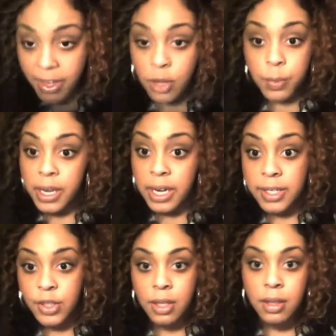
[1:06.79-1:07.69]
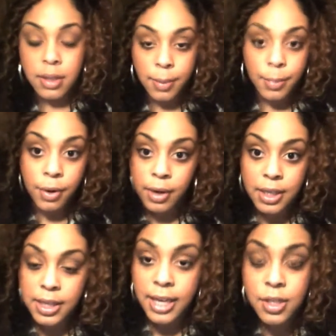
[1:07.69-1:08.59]
I don't put any gel on them or
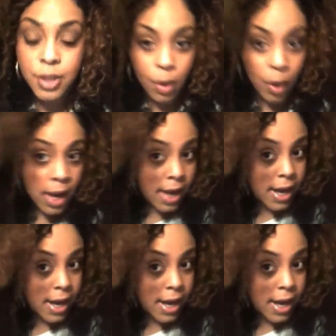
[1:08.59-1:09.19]
anything, so